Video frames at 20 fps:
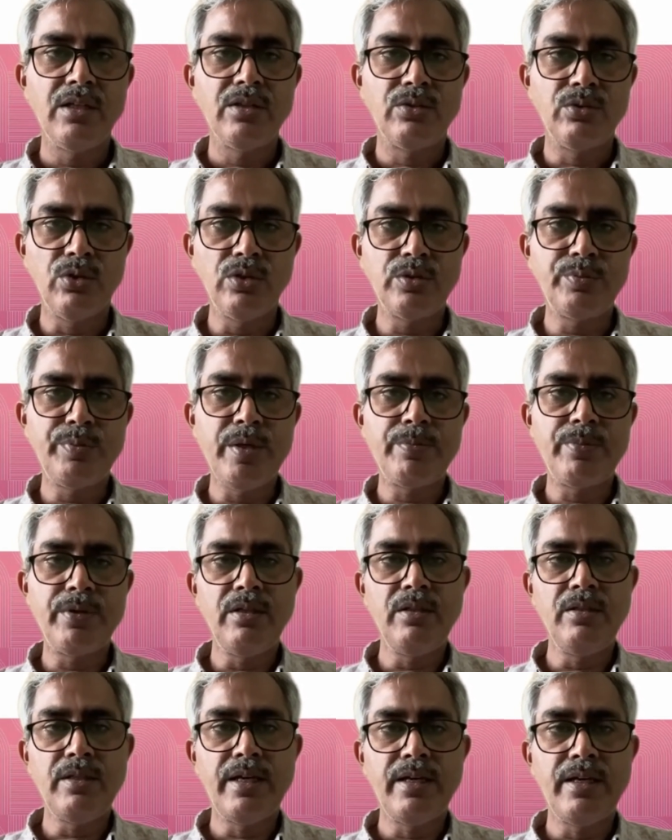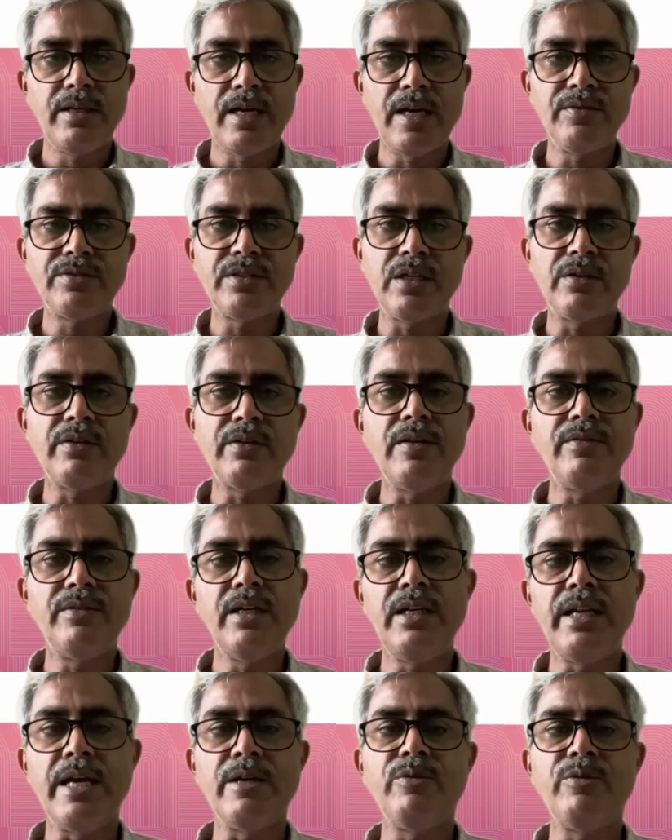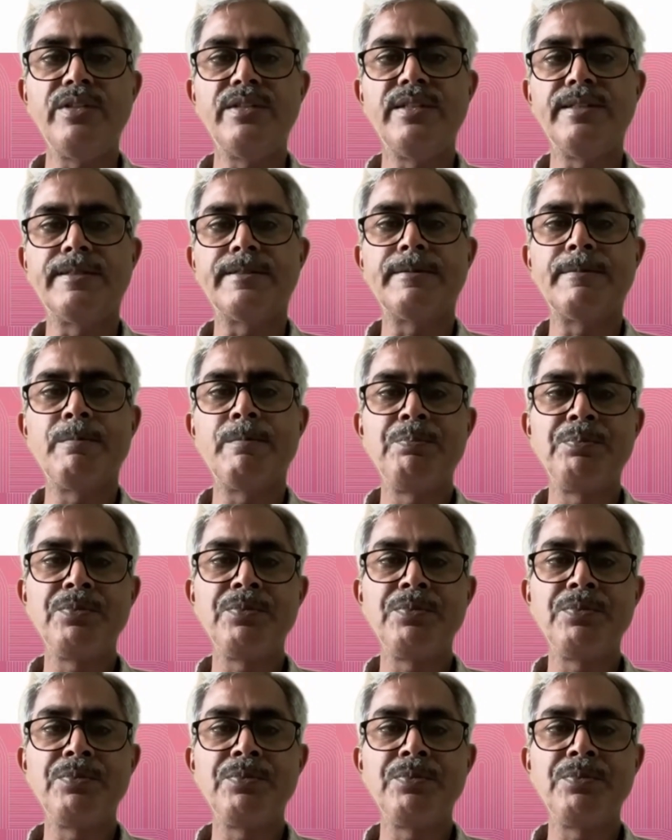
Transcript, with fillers: those people have survived the languages